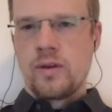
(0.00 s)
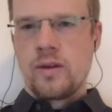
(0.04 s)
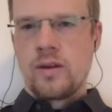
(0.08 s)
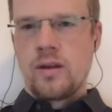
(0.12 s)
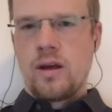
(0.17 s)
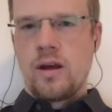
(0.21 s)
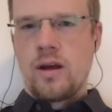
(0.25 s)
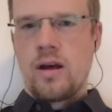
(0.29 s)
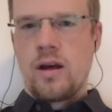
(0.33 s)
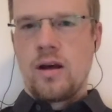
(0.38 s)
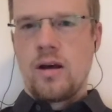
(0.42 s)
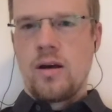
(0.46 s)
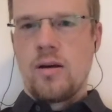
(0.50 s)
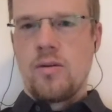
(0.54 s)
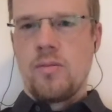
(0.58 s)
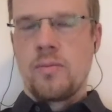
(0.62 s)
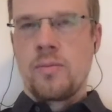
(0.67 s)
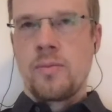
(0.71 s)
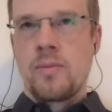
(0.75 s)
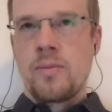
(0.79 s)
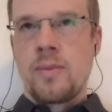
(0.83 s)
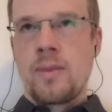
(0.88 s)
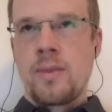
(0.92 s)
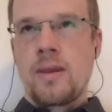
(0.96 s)

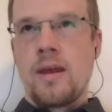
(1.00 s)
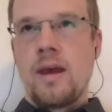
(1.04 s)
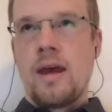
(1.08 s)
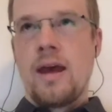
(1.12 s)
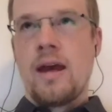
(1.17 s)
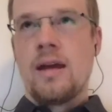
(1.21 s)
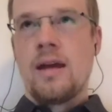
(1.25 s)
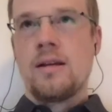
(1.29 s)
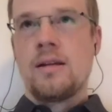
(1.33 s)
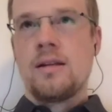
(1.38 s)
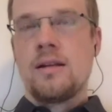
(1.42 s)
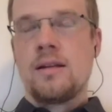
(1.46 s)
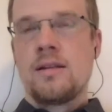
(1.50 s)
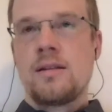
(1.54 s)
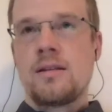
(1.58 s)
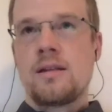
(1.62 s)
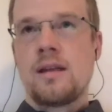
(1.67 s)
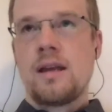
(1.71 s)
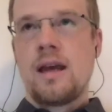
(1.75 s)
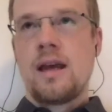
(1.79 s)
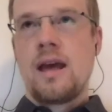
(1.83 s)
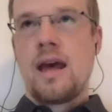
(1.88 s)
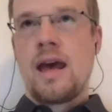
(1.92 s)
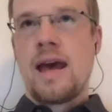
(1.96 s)
And this
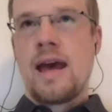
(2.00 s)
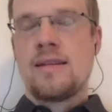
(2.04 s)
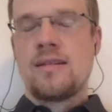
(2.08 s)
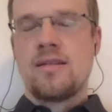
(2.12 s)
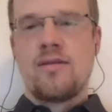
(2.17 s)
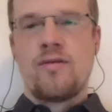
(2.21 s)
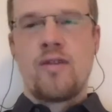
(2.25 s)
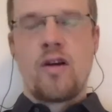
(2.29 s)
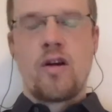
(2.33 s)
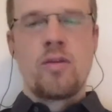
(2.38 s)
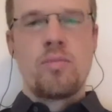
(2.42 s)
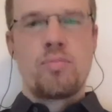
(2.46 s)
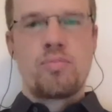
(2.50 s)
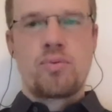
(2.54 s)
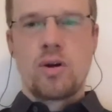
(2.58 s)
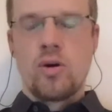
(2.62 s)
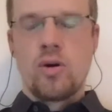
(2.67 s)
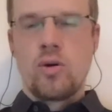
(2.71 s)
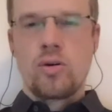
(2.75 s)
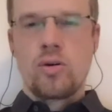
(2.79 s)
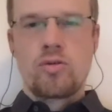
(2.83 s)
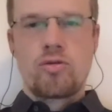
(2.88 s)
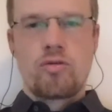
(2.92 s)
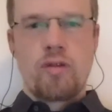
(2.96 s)
has a very
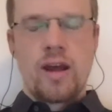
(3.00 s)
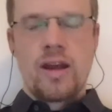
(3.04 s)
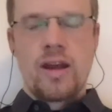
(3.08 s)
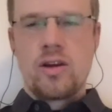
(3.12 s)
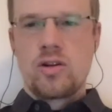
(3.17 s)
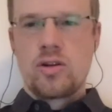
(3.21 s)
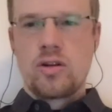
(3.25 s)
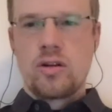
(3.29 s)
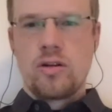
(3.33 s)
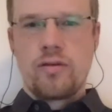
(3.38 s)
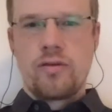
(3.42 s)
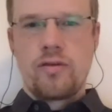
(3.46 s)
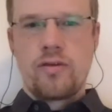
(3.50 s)
broad range of